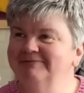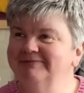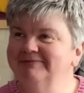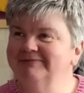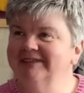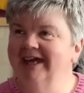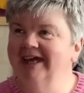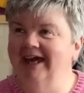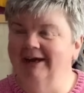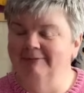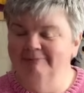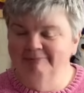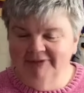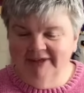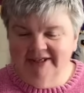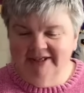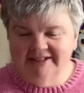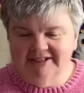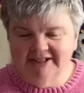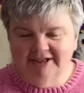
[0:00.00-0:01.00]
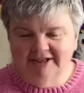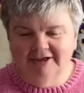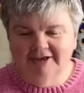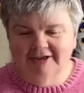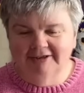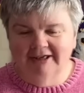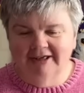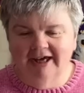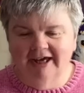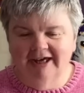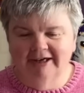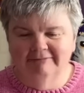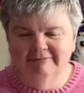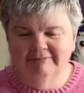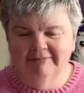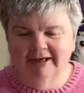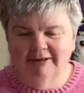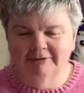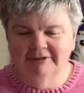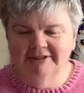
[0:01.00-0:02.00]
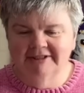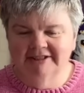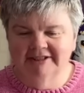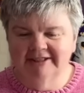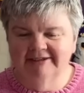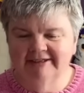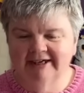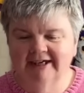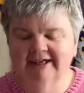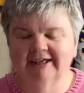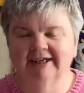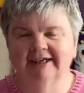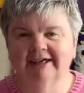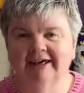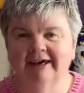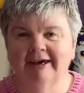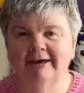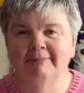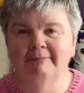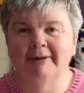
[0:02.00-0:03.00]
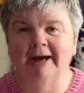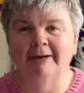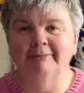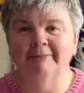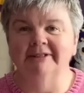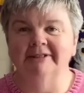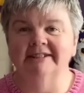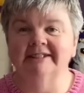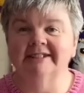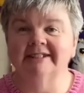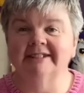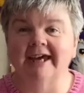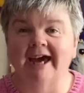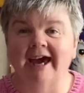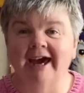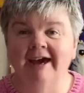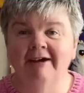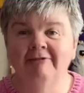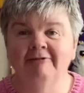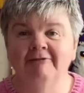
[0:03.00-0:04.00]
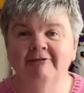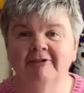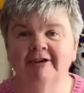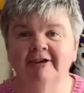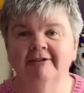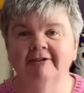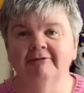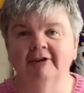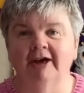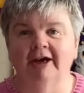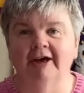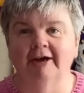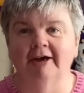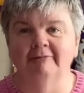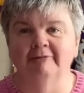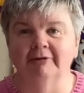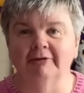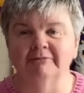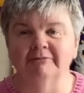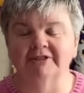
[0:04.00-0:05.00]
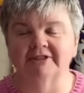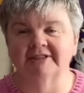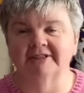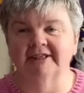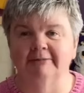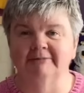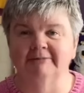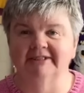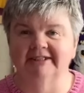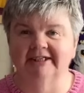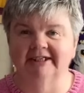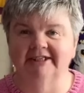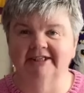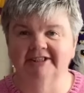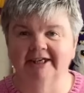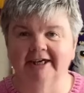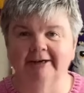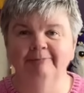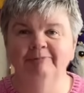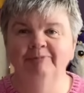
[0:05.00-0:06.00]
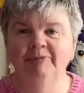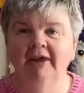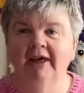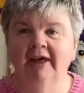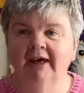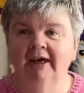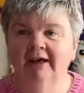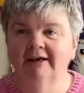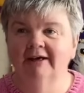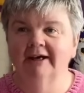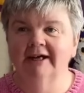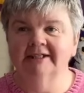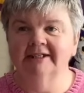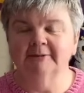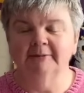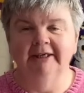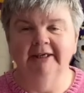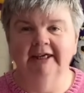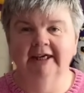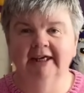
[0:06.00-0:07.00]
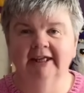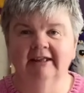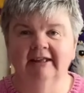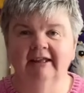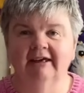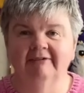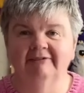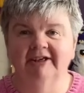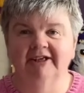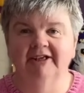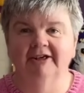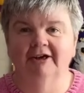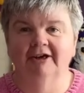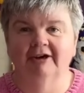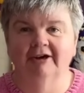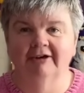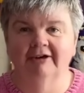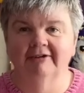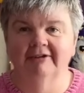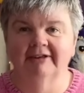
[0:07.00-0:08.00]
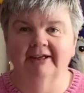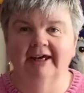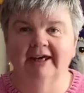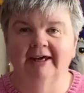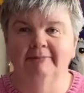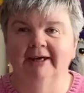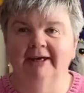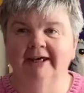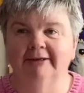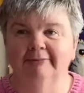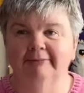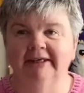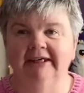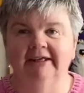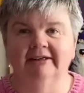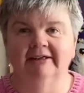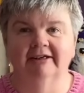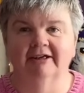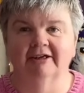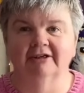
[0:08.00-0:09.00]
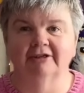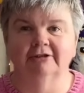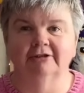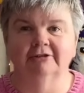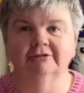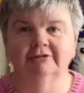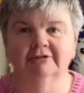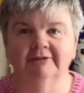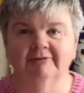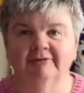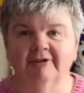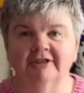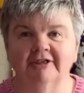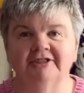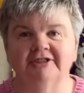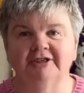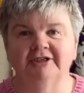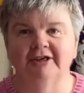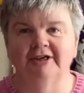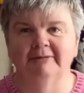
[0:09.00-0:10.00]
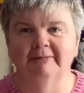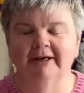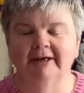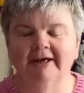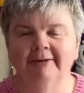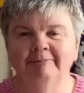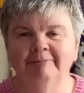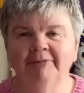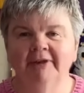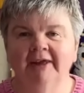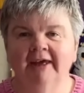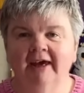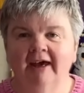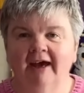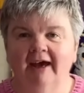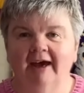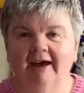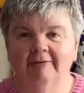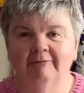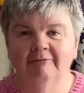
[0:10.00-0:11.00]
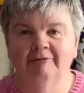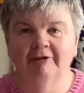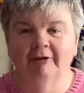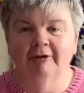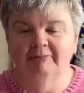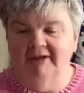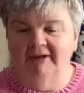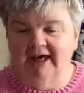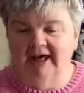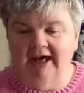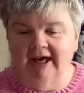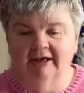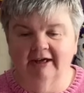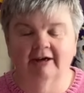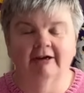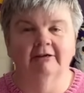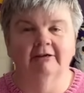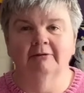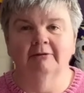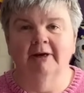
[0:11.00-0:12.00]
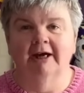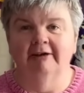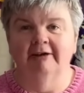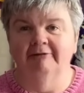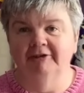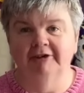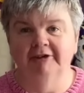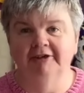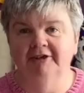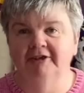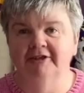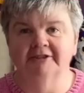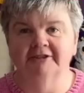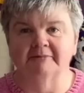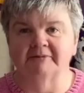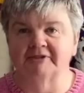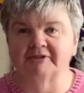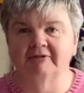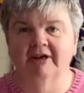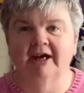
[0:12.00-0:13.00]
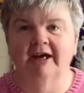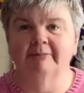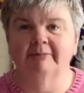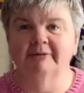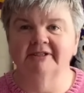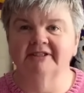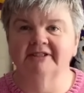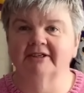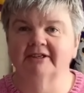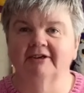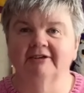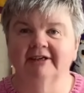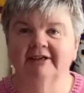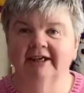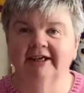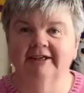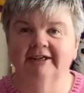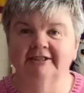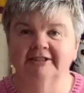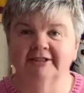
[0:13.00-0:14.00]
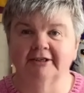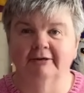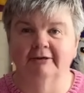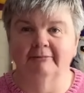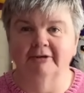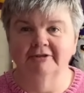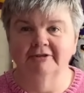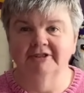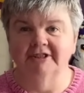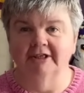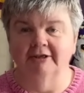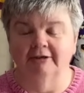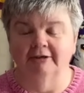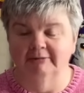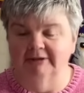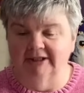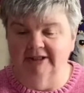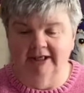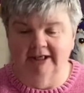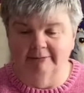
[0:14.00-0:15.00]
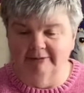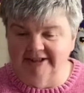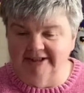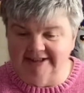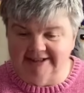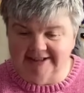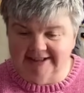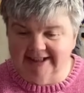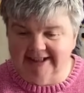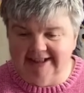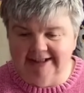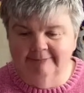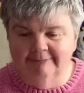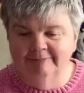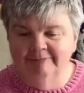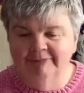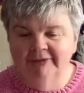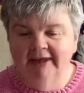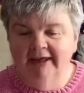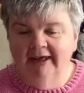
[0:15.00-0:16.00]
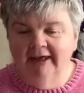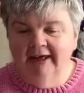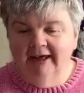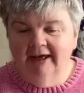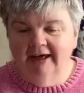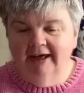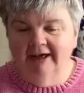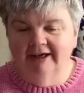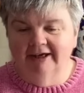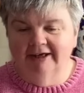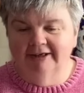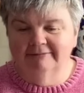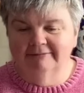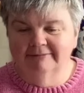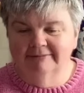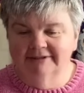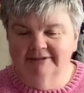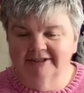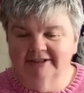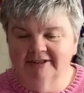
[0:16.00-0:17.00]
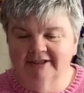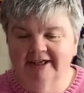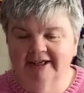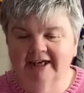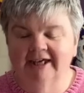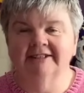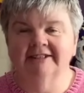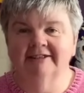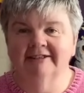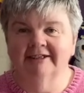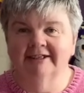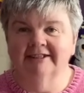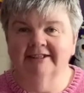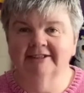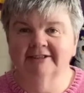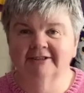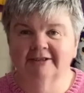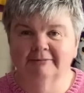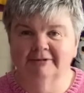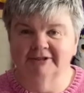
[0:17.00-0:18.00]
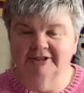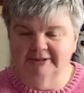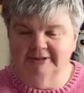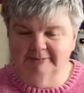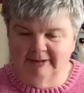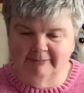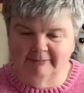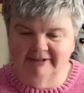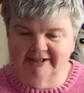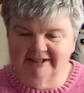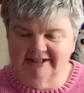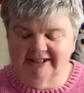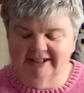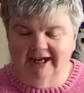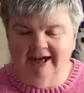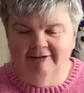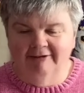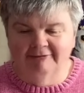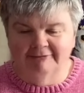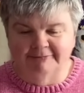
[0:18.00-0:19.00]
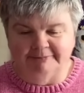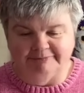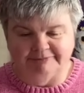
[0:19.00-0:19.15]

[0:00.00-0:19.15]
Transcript: Yeah, so I want to thank Pam and Steph from Just Stitching. Last week in their video they made me their gold floss tuber, and from that I got quite a few new subscribers, so thank you so much. I hope you like what you see. So yeah, so thanks so much to Pam and Steph.